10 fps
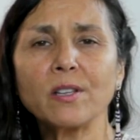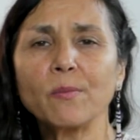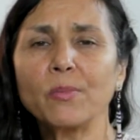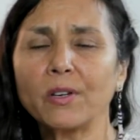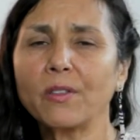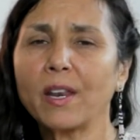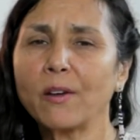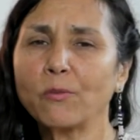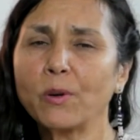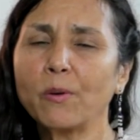in a book that I
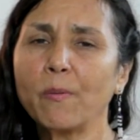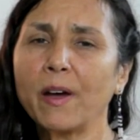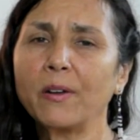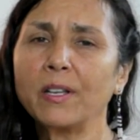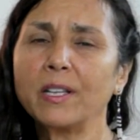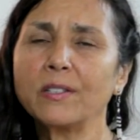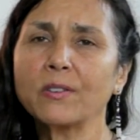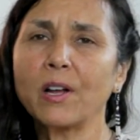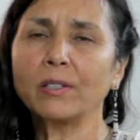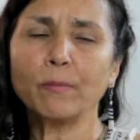wrote about it. It's
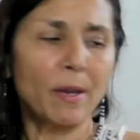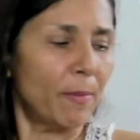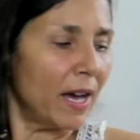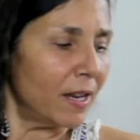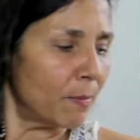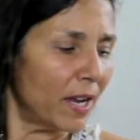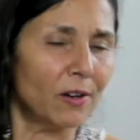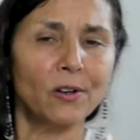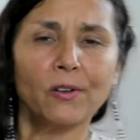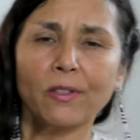called My Body, My
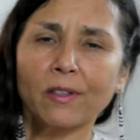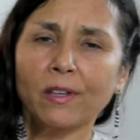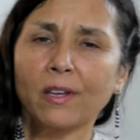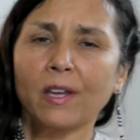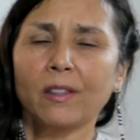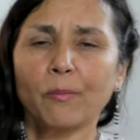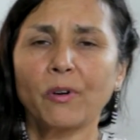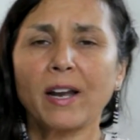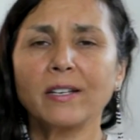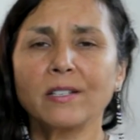Earth, The
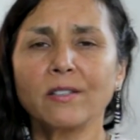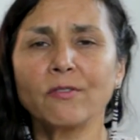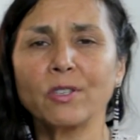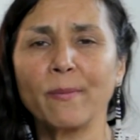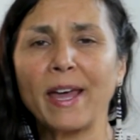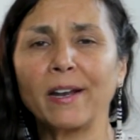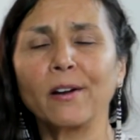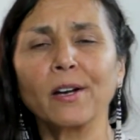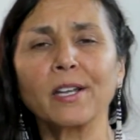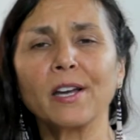Practice of Somatic
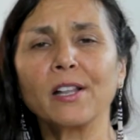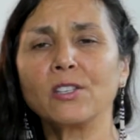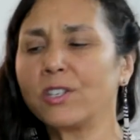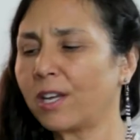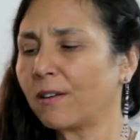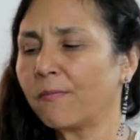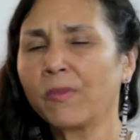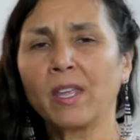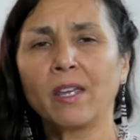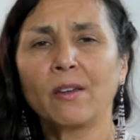Archaeology.
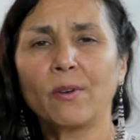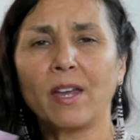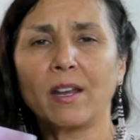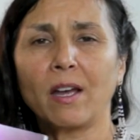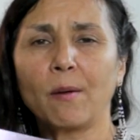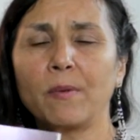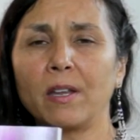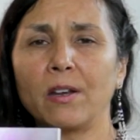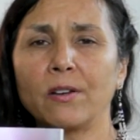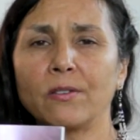We had a copy
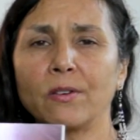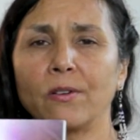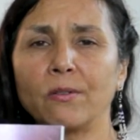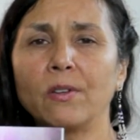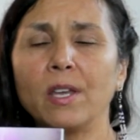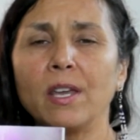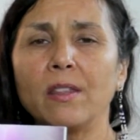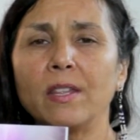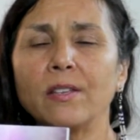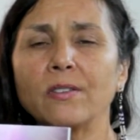here. So
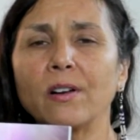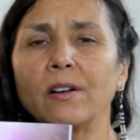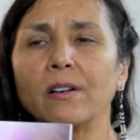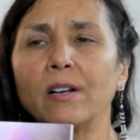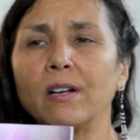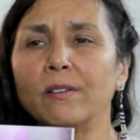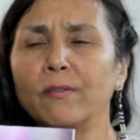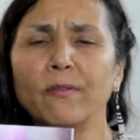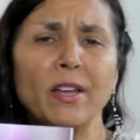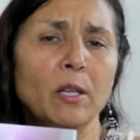these are
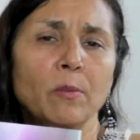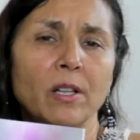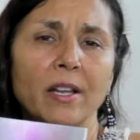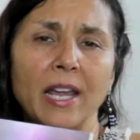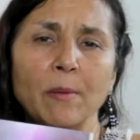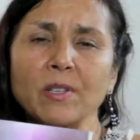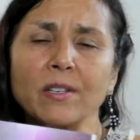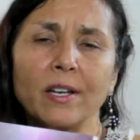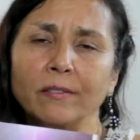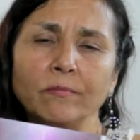available on
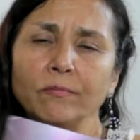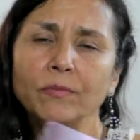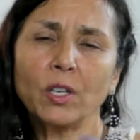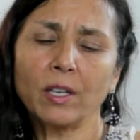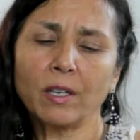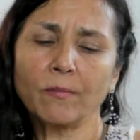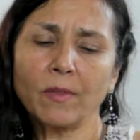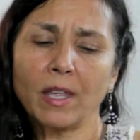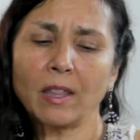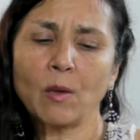Amazon. You can
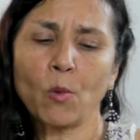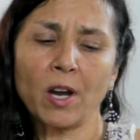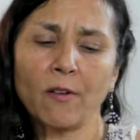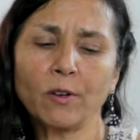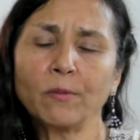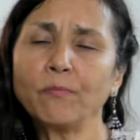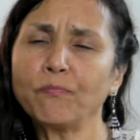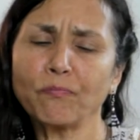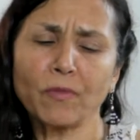get them wherever